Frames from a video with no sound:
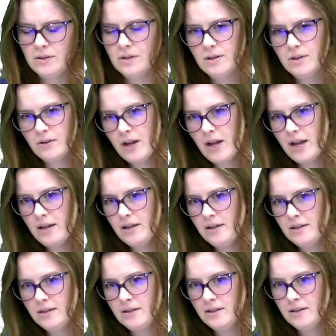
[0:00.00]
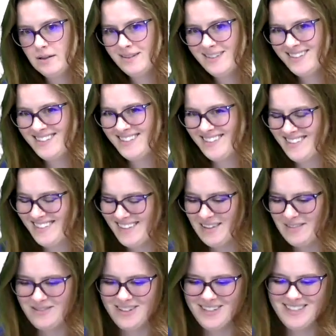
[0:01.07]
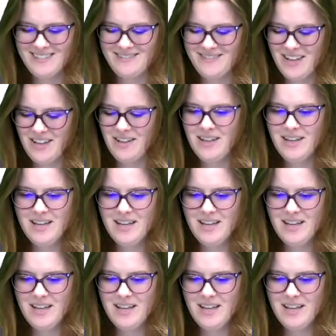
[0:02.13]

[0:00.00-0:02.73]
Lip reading: okay, for it to fill.